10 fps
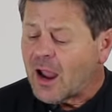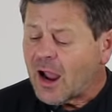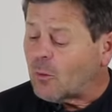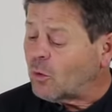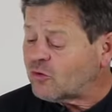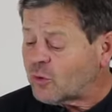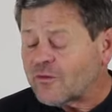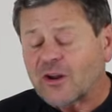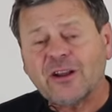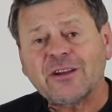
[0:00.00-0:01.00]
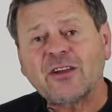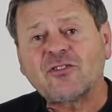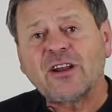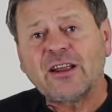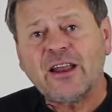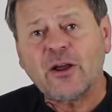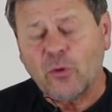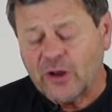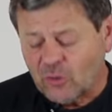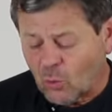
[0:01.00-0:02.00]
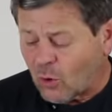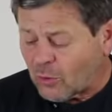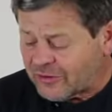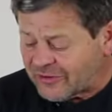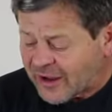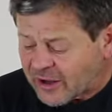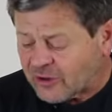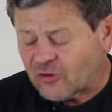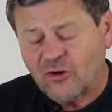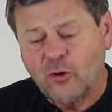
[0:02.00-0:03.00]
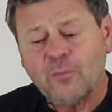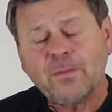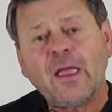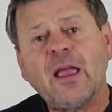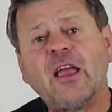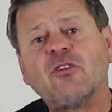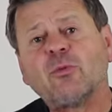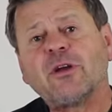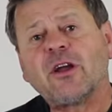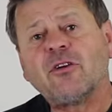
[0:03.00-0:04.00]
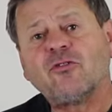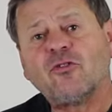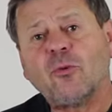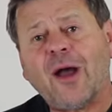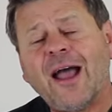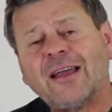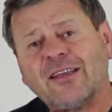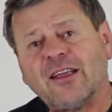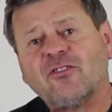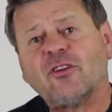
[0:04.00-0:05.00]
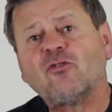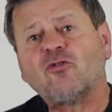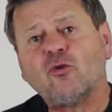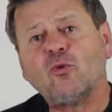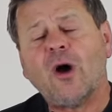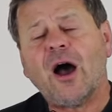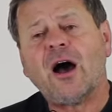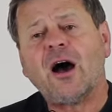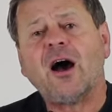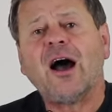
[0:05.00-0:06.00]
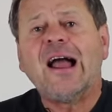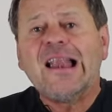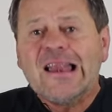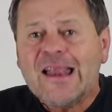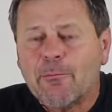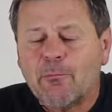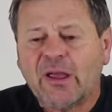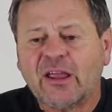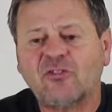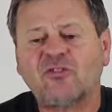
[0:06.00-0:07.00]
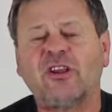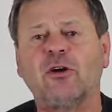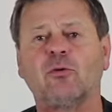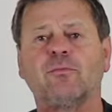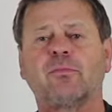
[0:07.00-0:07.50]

And once we've got our nice clear liquid, what we're then going to do is we're going to add it to our alembic still.